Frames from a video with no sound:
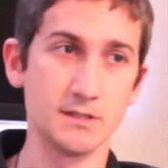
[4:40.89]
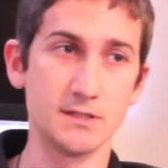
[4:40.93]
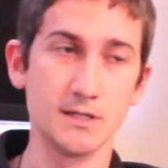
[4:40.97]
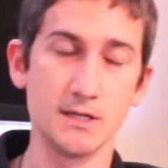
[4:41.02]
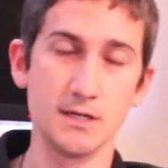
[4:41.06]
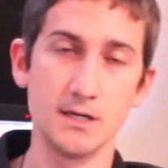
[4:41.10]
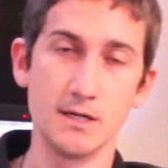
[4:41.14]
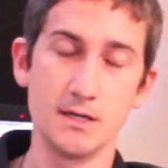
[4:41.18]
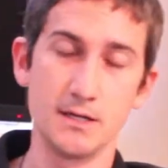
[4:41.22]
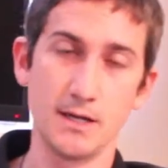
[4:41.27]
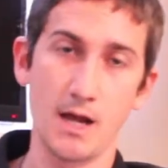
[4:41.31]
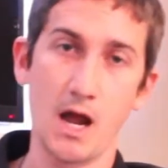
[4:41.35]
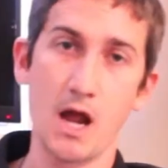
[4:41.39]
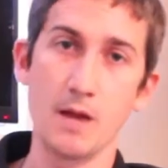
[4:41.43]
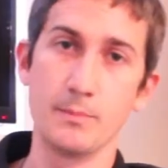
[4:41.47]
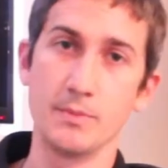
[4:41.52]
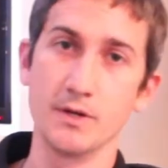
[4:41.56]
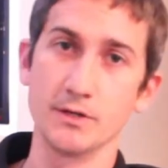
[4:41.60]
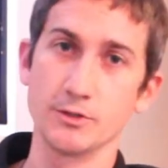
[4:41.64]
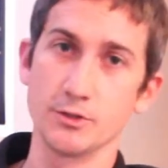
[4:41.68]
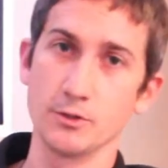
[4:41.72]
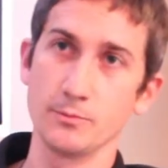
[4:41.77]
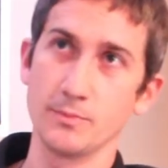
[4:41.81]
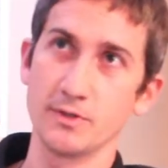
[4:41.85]
1080i
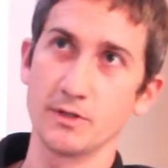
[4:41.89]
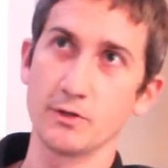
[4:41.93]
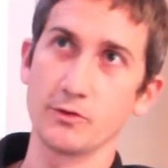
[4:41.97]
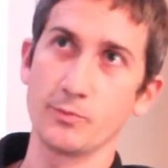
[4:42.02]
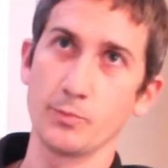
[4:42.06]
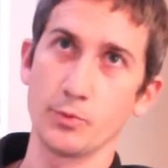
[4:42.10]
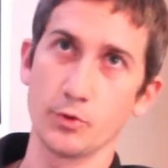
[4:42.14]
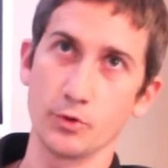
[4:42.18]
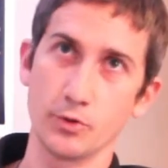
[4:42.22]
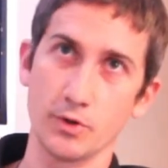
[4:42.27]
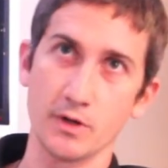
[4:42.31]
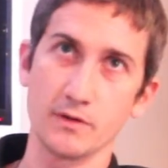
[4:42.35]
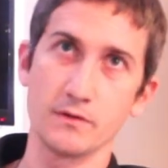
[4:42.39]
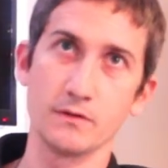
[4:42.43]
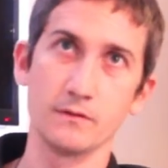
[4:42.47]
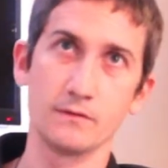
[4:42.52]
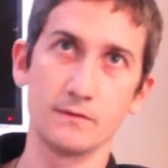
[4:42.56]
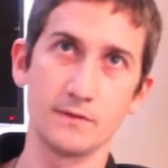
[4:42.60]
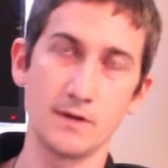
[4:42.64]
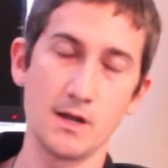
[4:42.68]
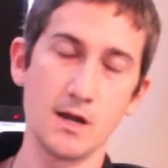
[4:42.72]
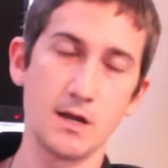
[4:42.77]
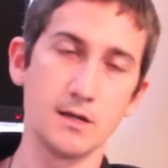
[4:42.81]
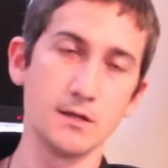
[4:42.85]
picture because progressive
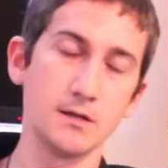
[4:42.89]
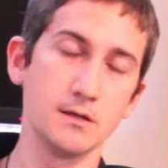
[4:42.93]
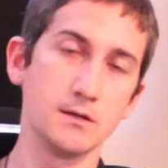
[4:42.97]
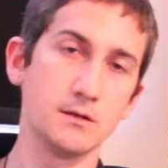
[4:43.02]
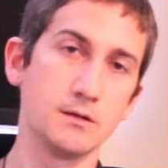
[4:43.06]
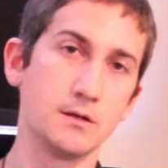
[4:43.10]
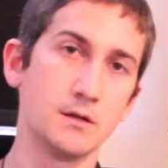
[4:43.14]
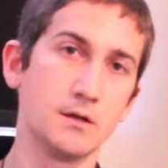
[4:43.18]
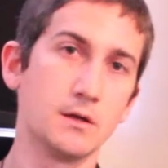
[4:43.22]
scanning,